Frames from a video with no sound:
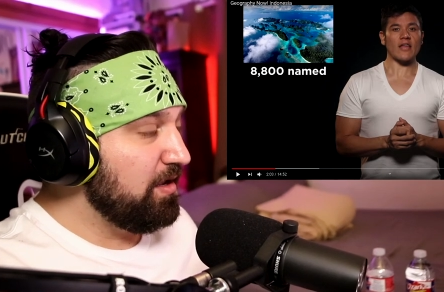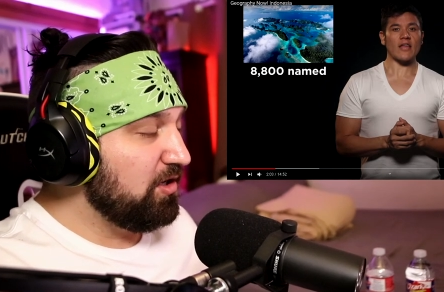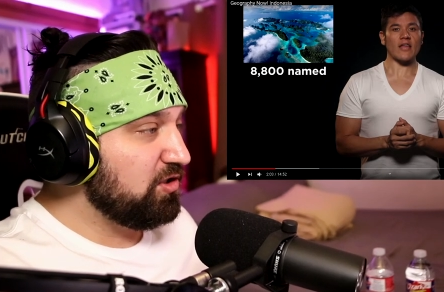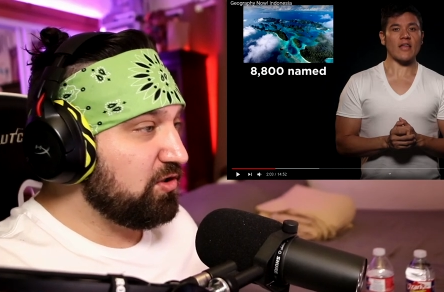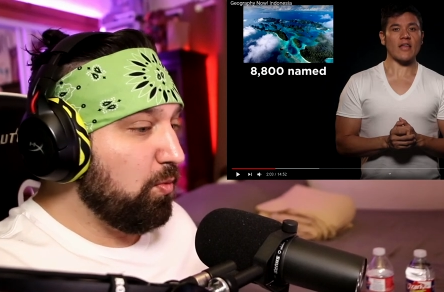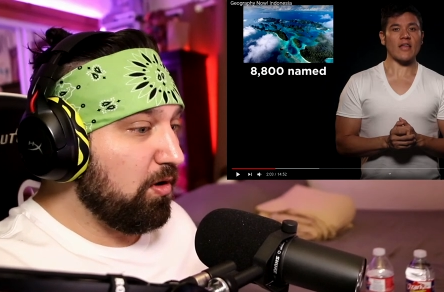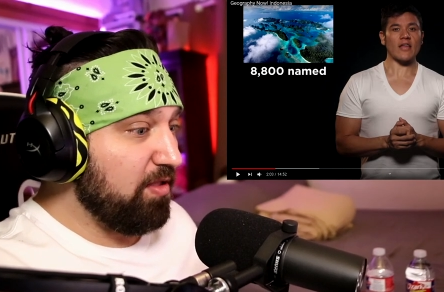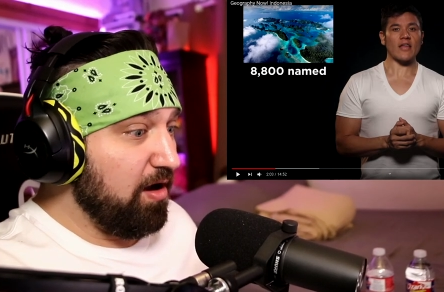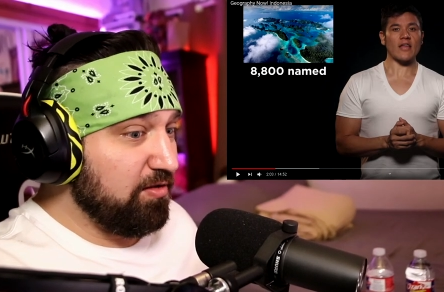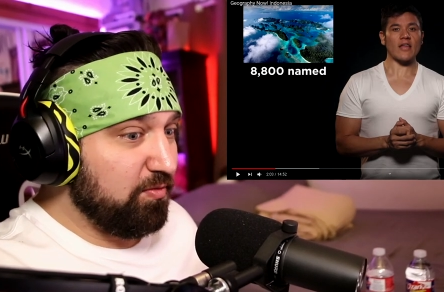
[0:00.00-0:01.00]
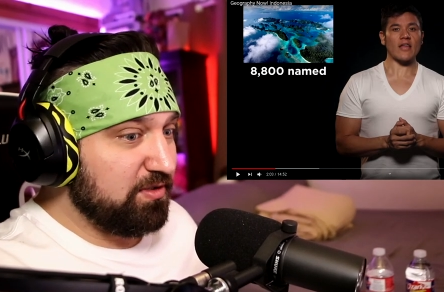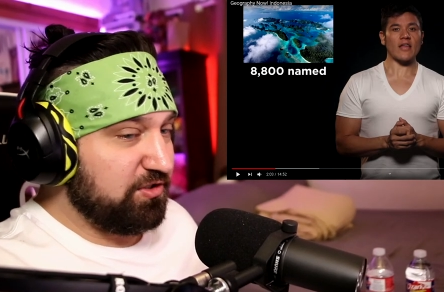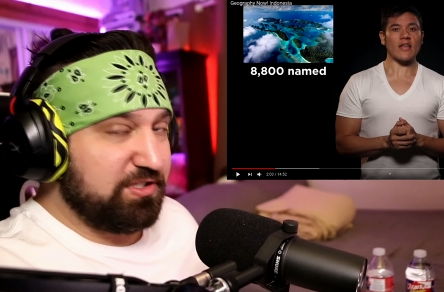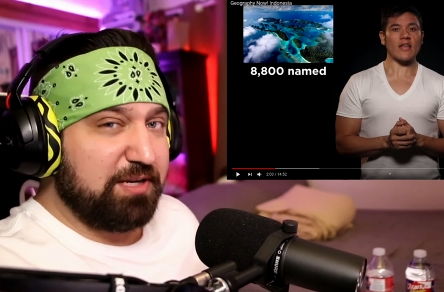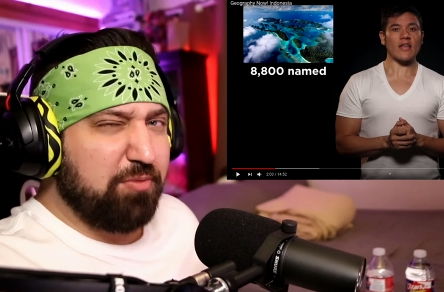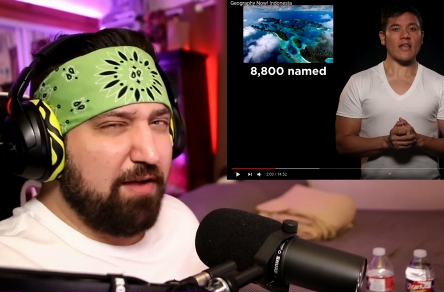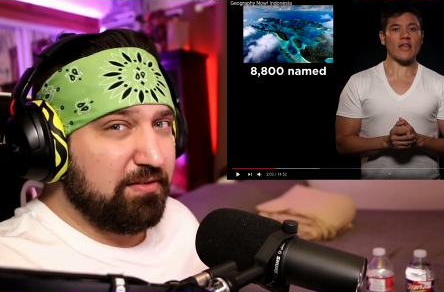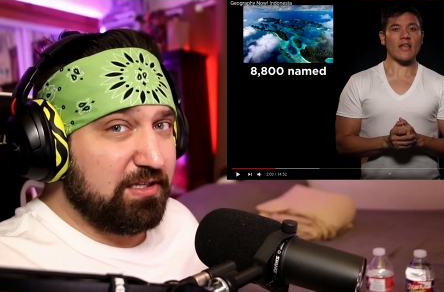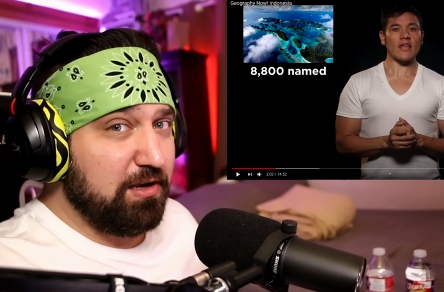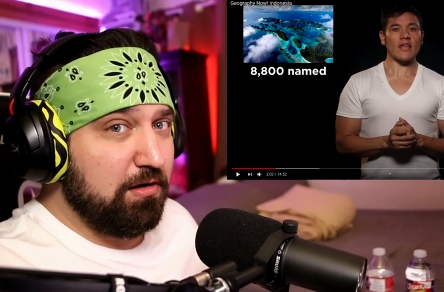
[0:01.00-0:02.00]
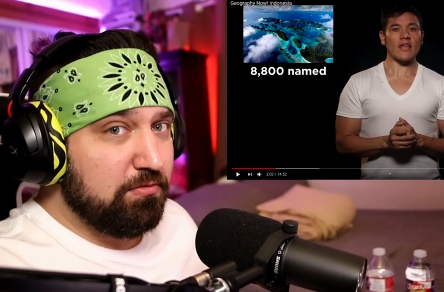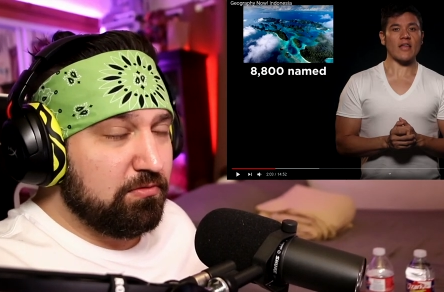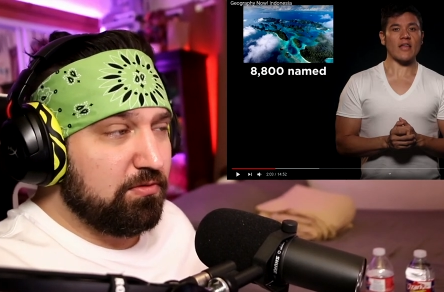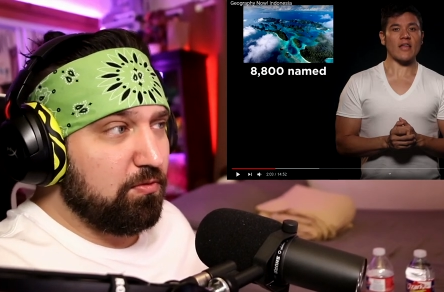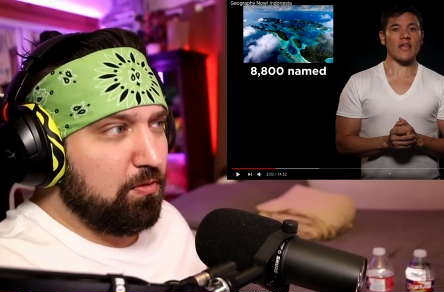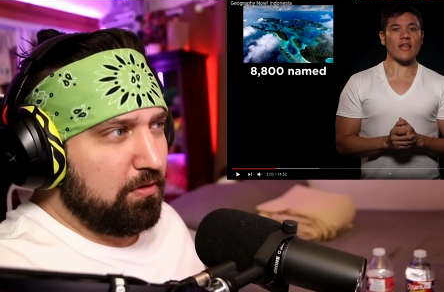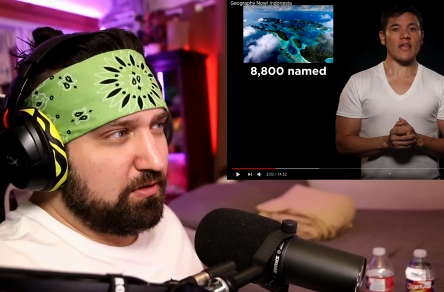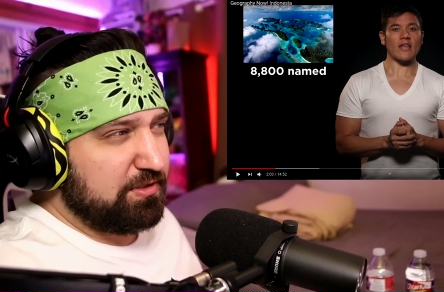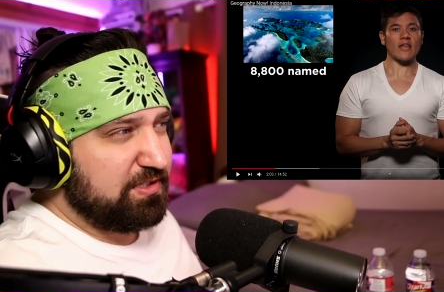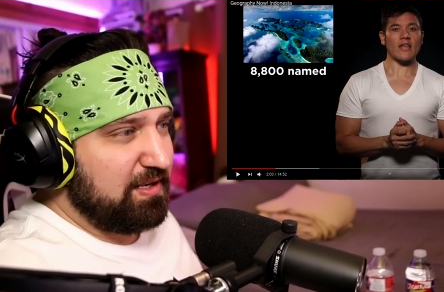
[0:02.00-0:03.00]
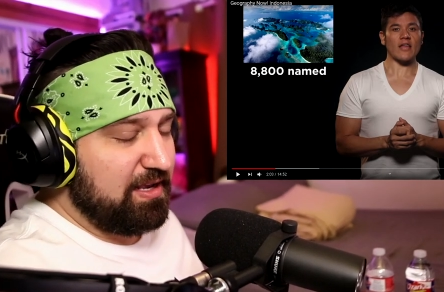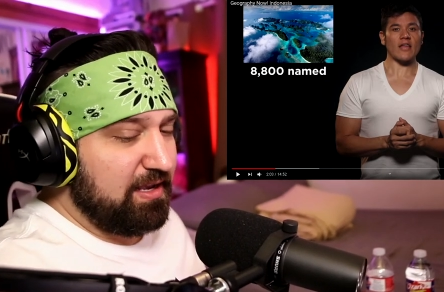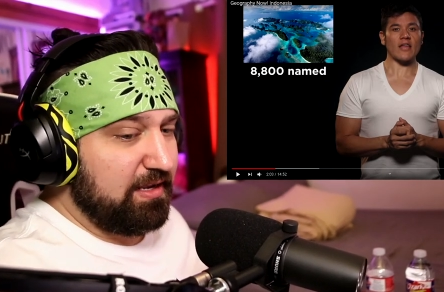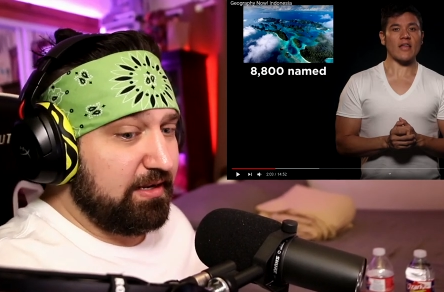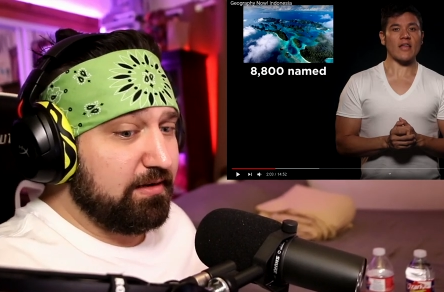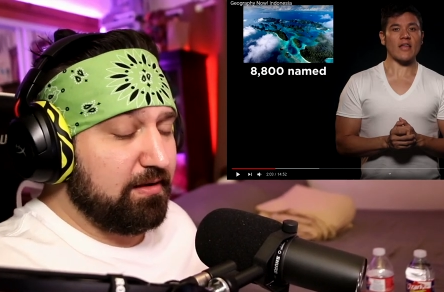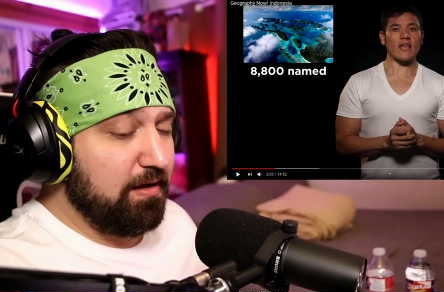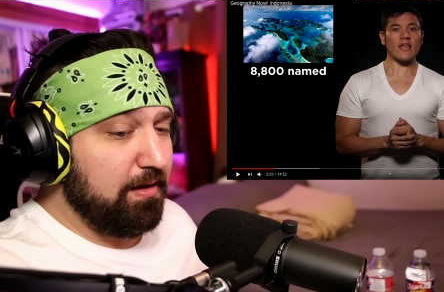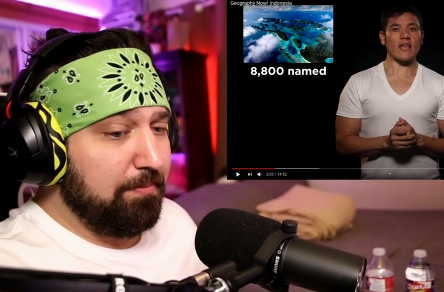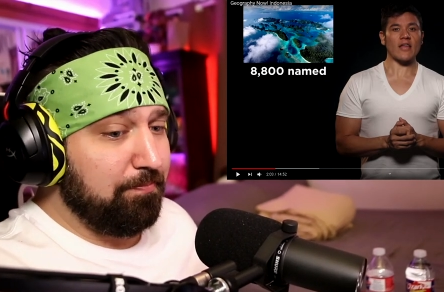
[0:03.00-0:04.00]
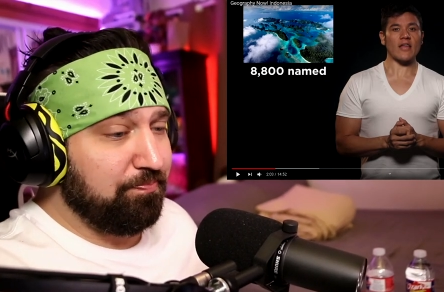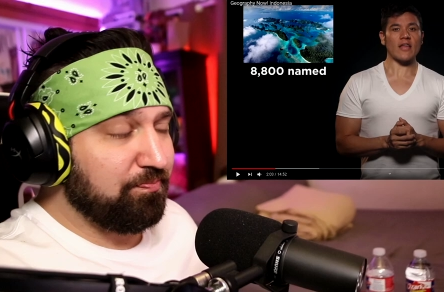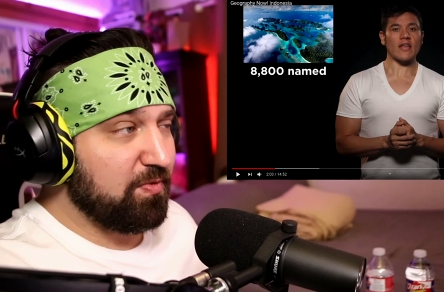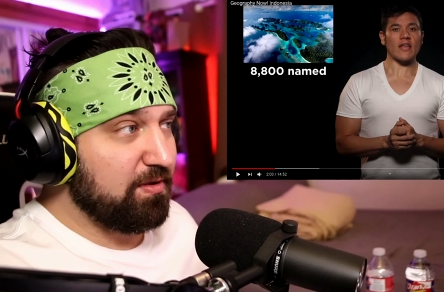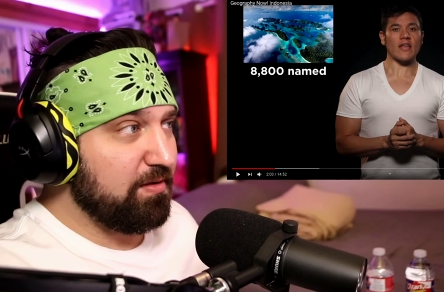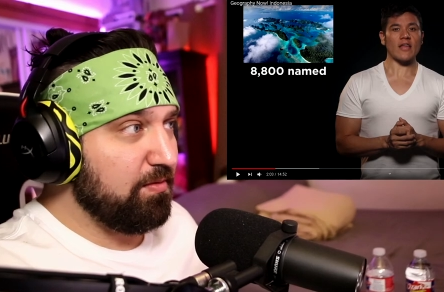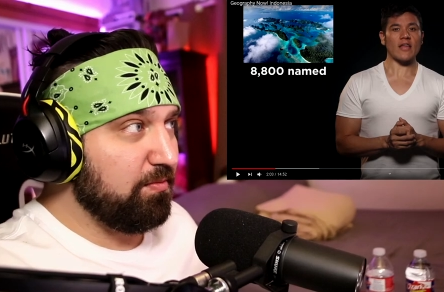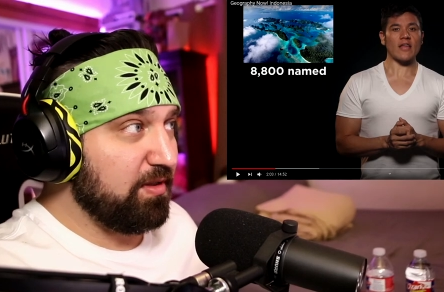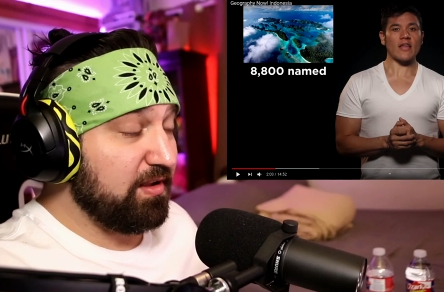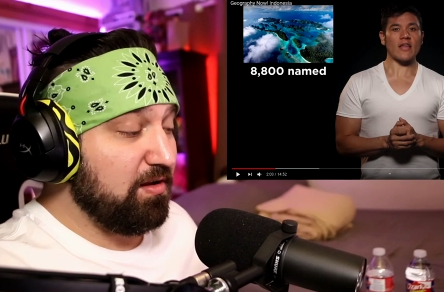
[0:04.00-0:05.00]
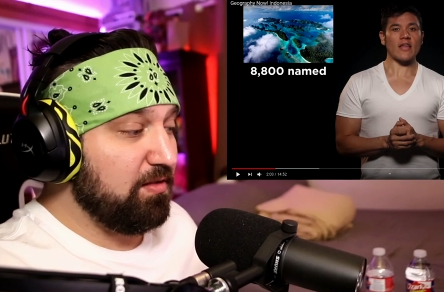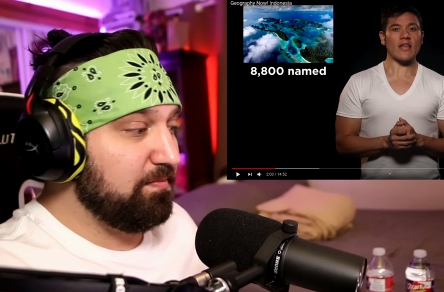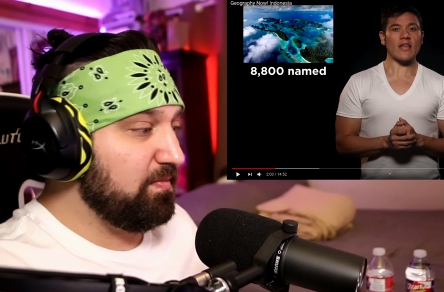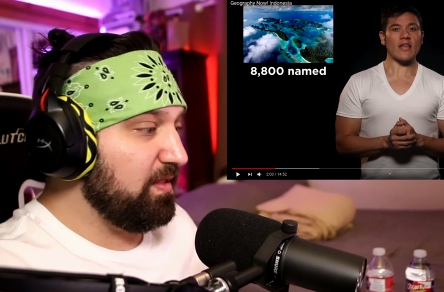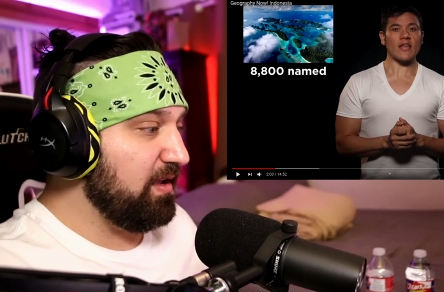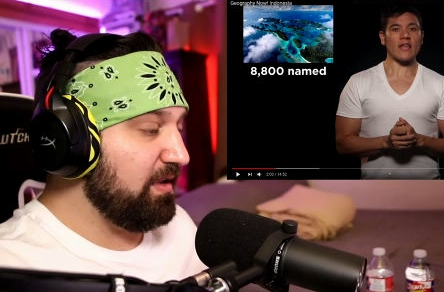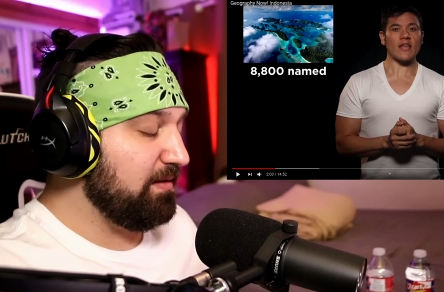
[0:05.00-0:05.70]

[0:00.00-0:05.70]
Speaker 1: So were the other ones just like privately owned or just like, um, what do they call them? Like,